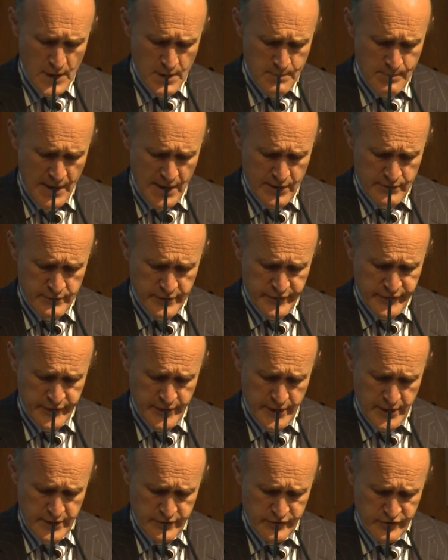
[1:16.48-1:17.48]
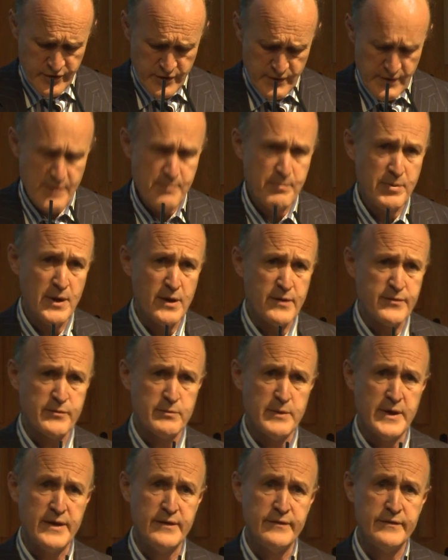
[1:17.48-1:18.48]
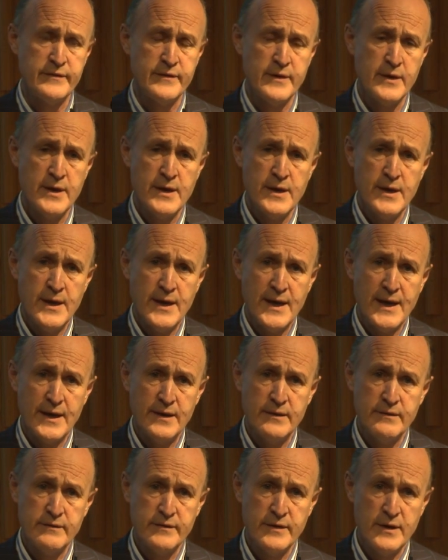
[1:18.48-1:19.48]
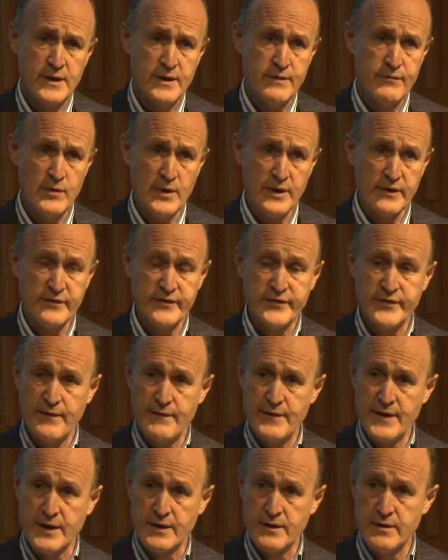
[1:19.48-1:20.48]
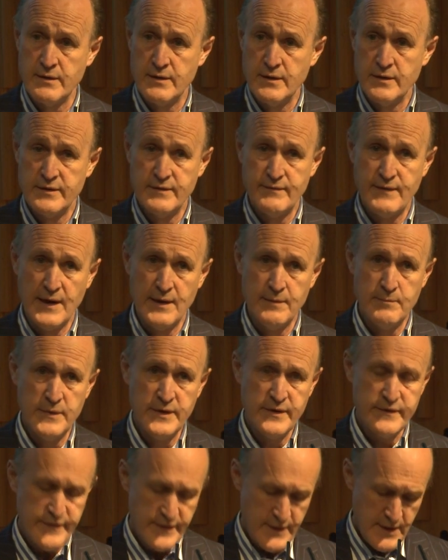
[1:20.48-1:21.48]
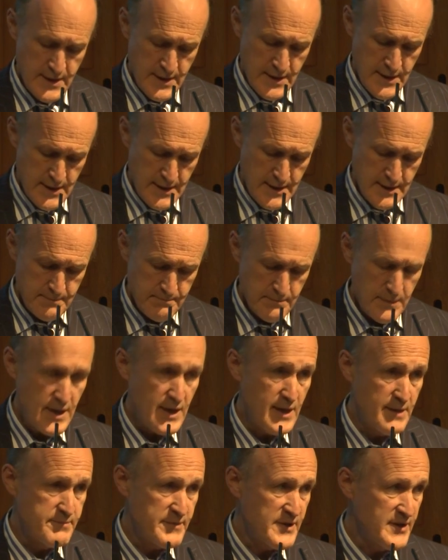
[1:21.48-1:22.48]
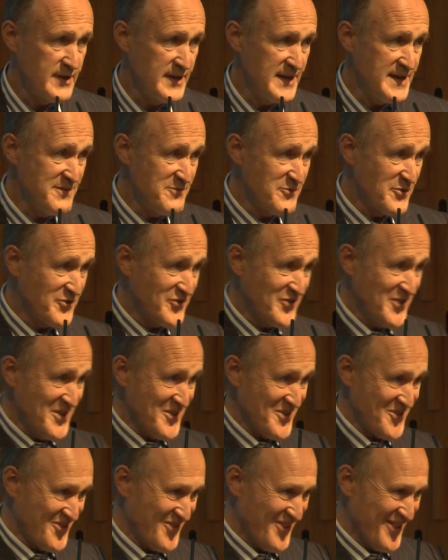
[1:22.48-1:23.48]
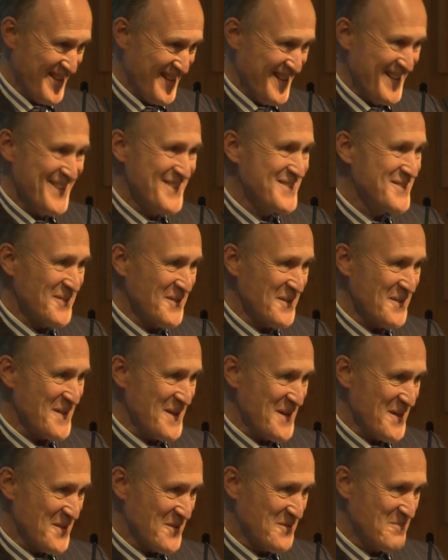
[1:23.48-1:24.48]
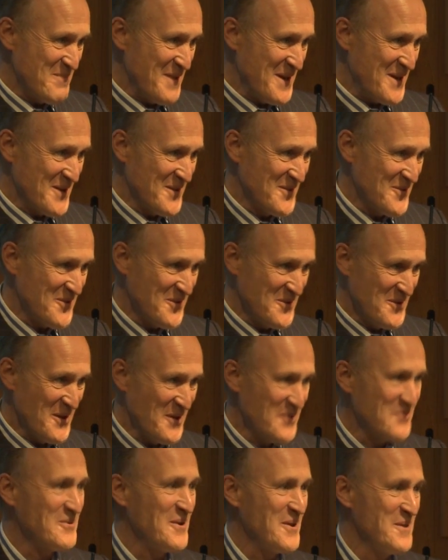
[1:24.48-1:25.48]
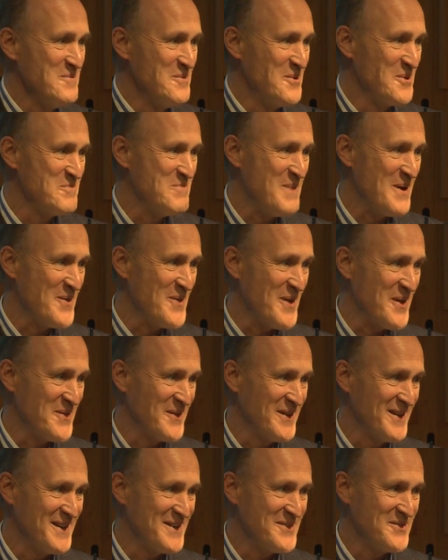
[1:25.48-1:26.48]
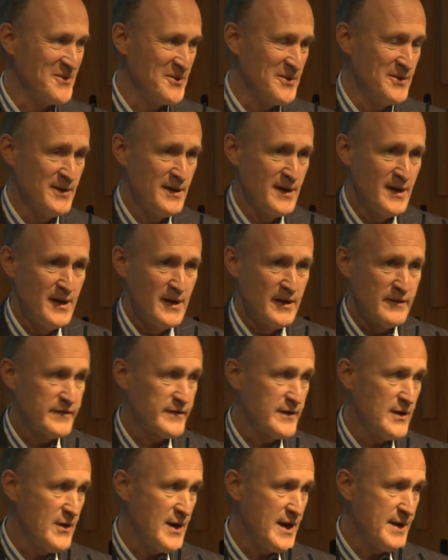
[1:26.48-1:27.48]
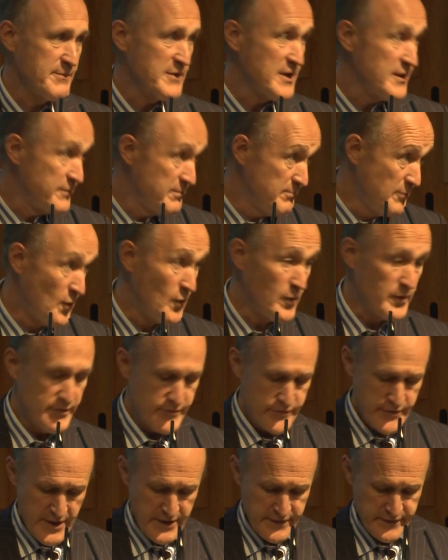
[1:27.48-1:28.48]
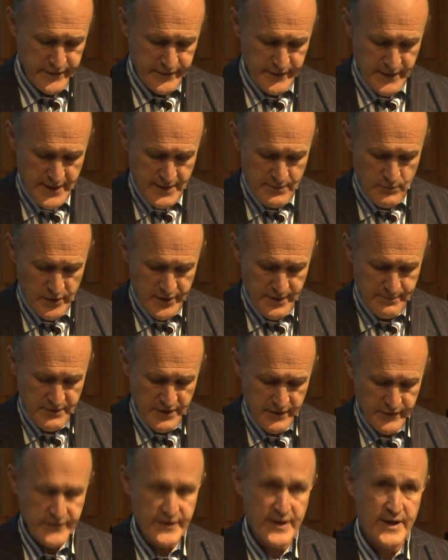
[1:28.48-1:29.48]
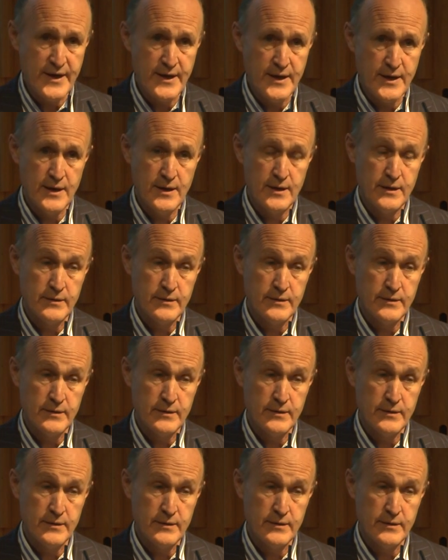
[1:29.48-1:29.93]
about research, career pathways, and, if you like, civic development. I'm going to leave research to one of the other speakers who knows rather more about that than I do. So I'm going to more address in what I'm going to say,